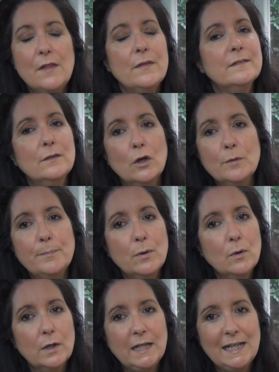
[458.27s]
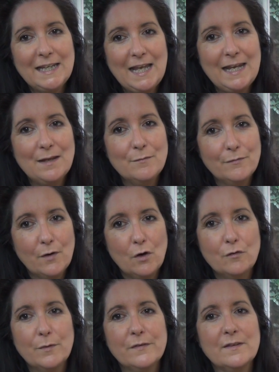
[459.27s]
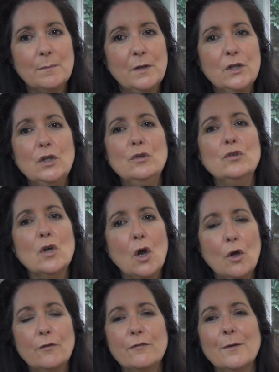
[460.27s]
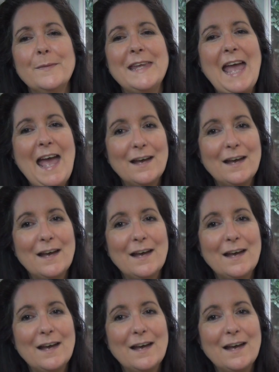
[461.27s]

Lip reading: There's no point in getting involved with someone you know from the